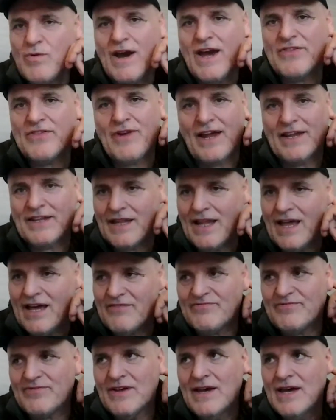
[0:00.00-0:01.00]
where they're at in
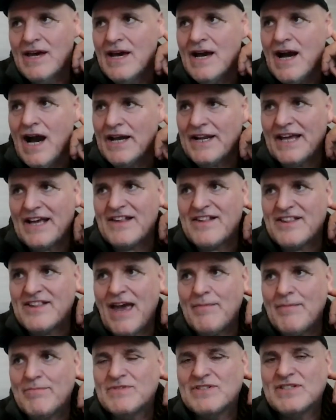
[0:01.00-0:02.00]
life and
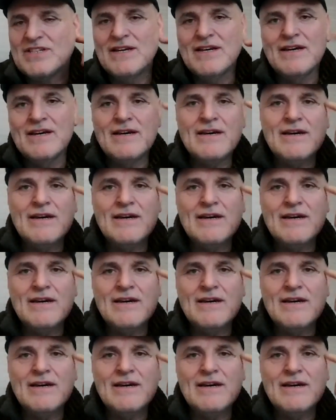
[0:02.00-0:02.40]
accept